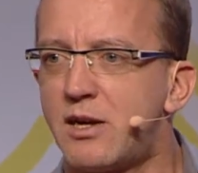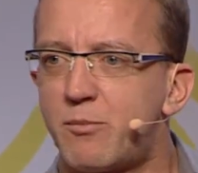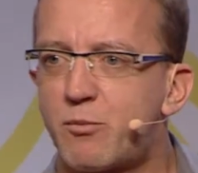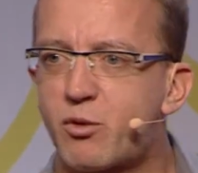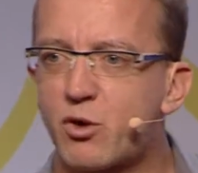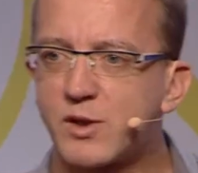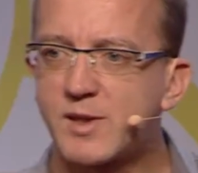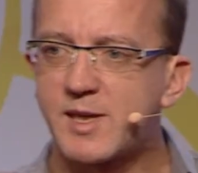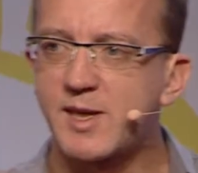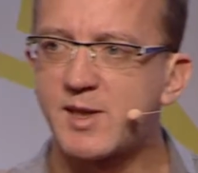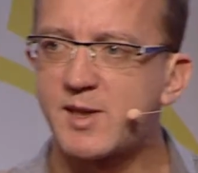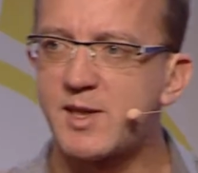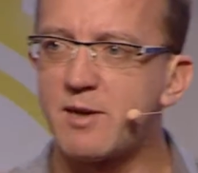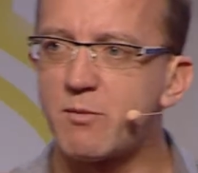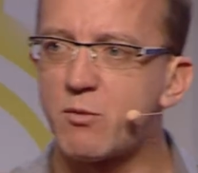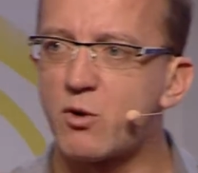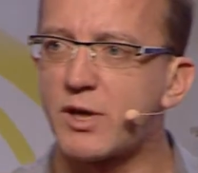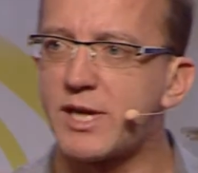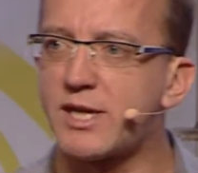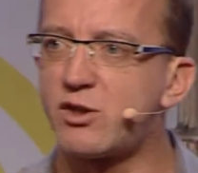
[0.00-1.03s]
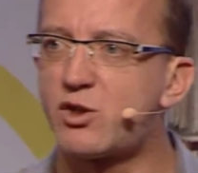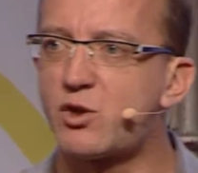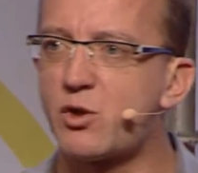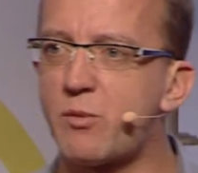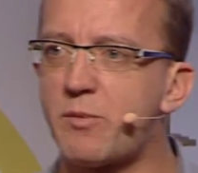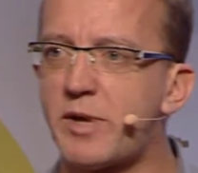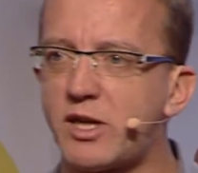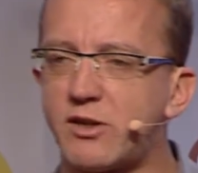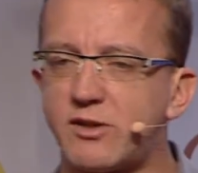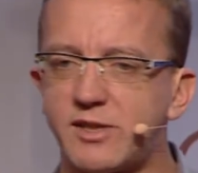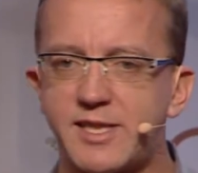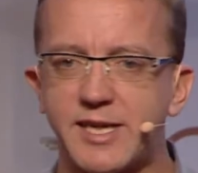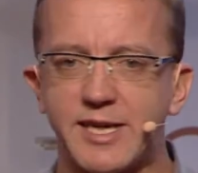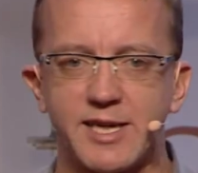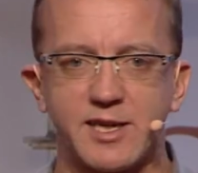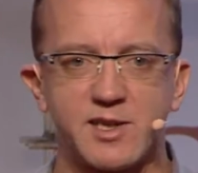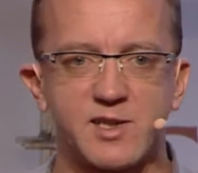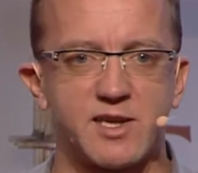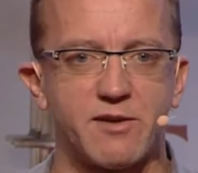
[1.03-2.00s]
processing more than 2 million
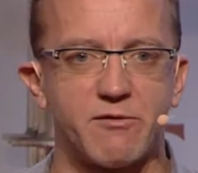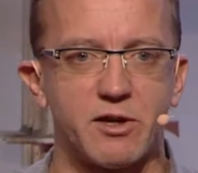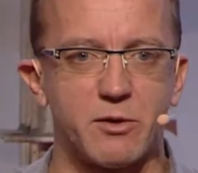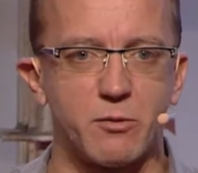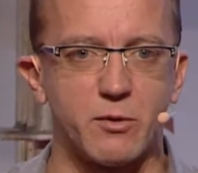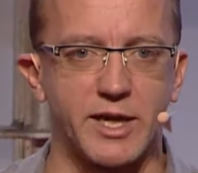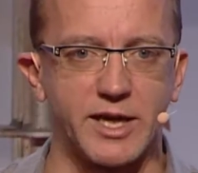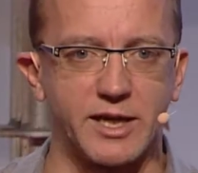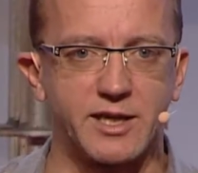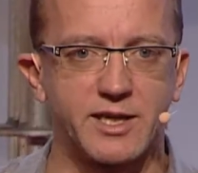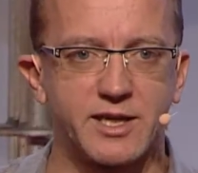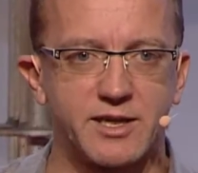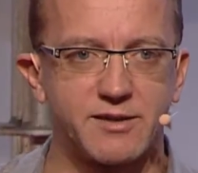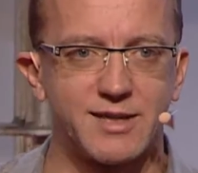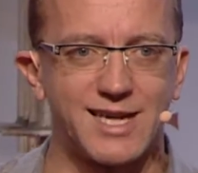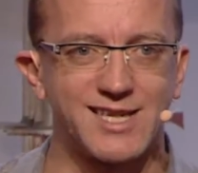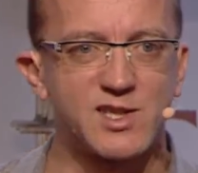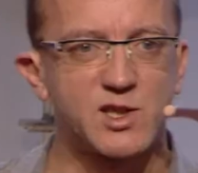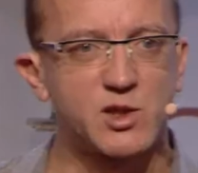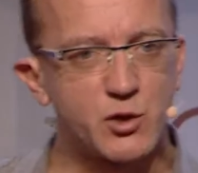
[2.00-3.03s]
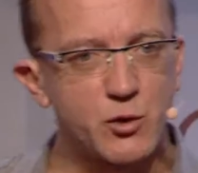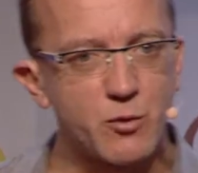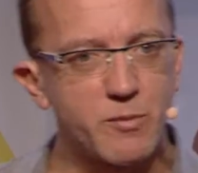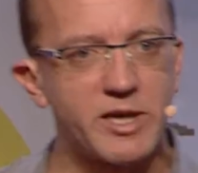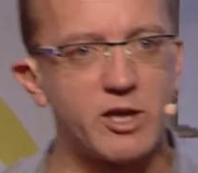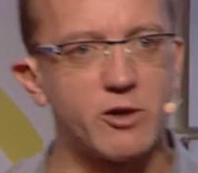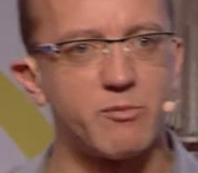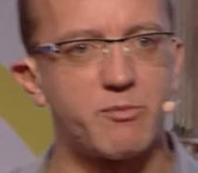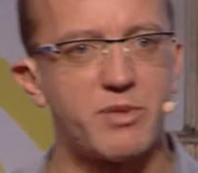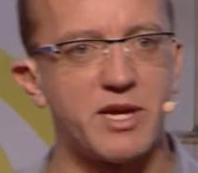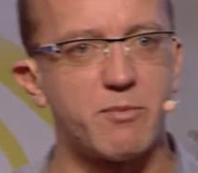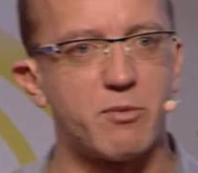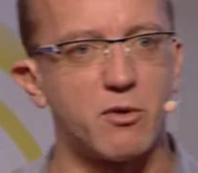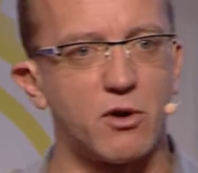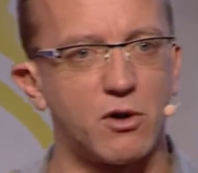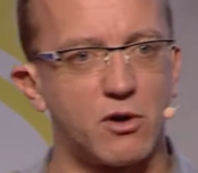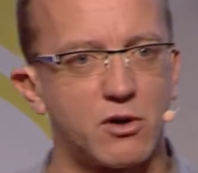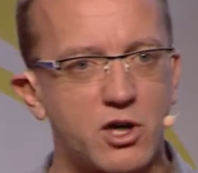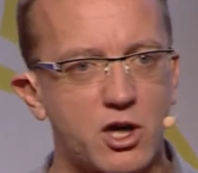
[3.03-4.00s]
tickets every week. That's 2 million
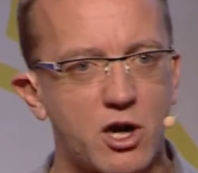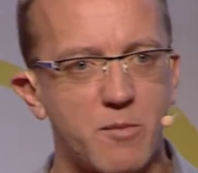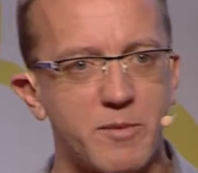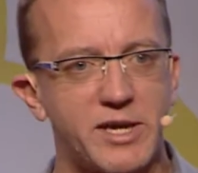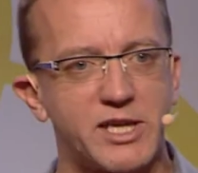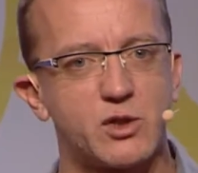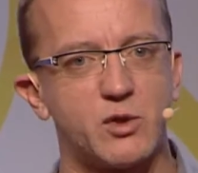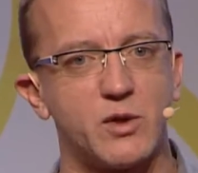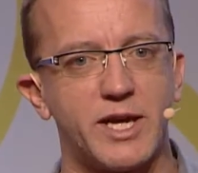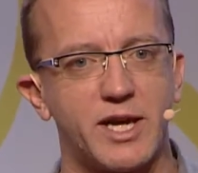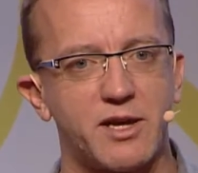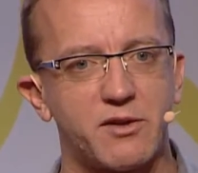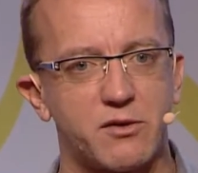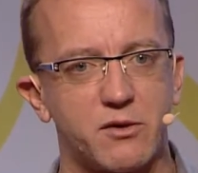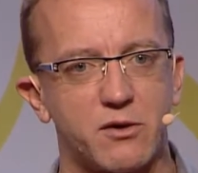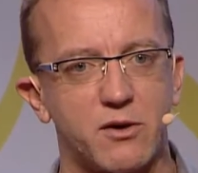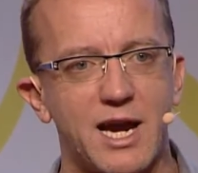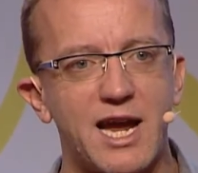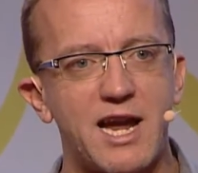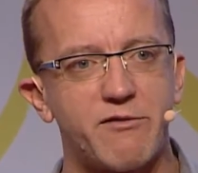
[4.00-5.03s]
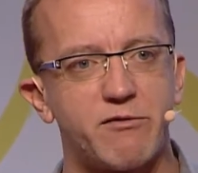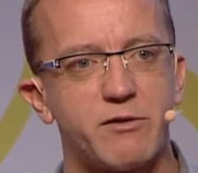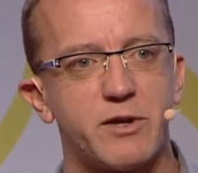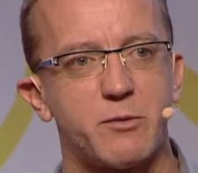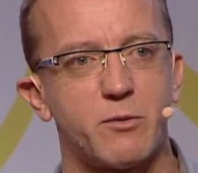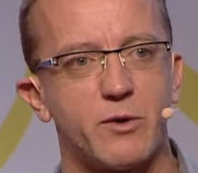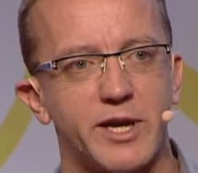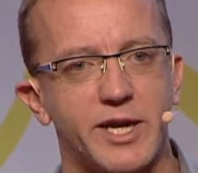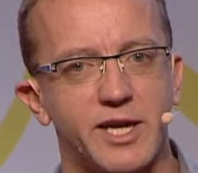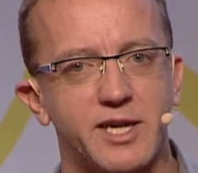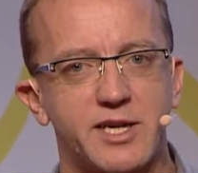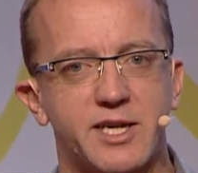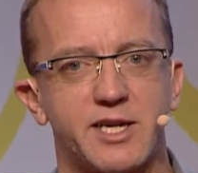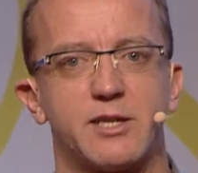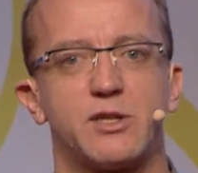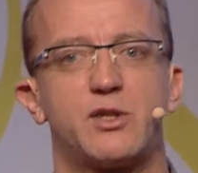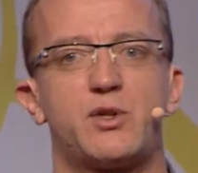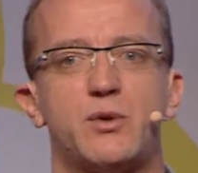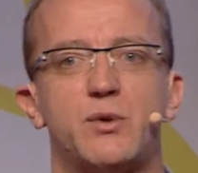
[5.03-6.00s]
people coming together every
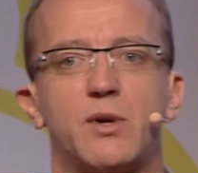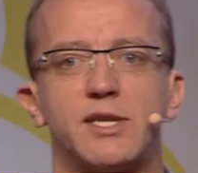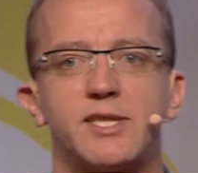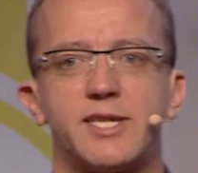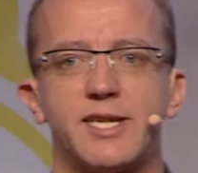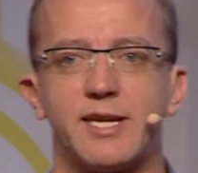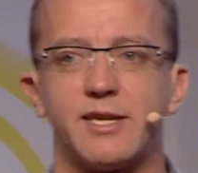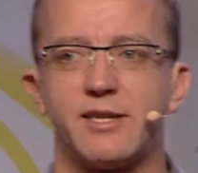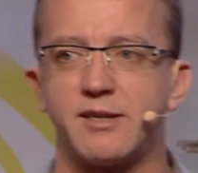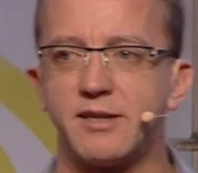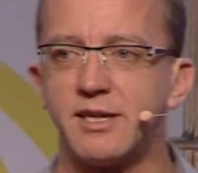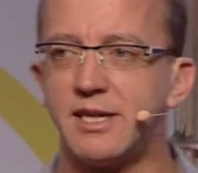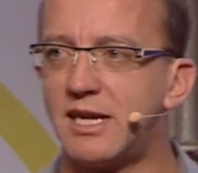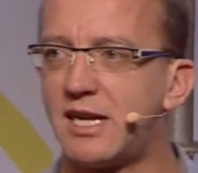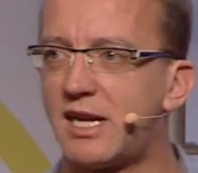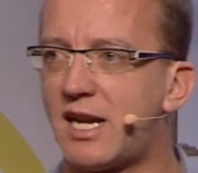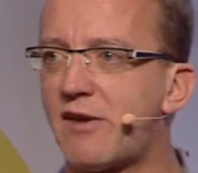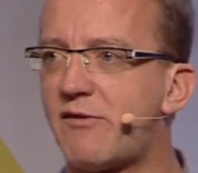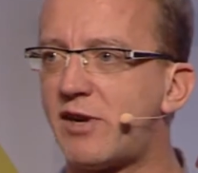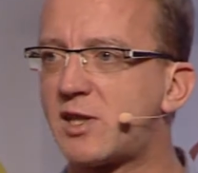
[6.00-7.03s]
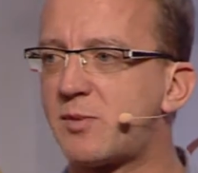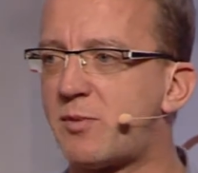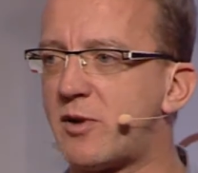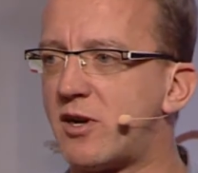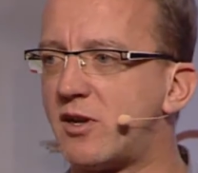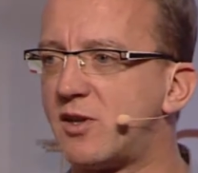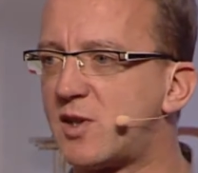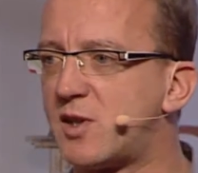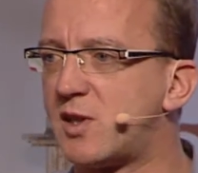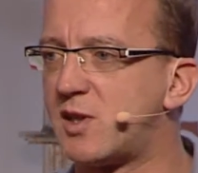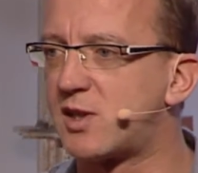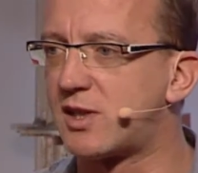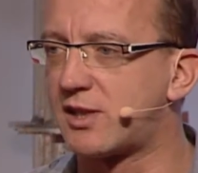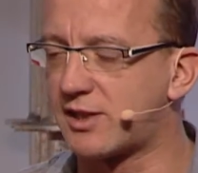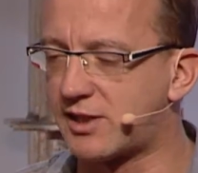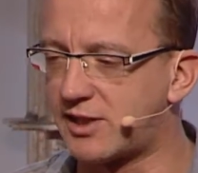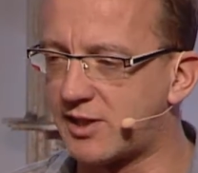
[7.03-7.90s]
week to attend live experiences like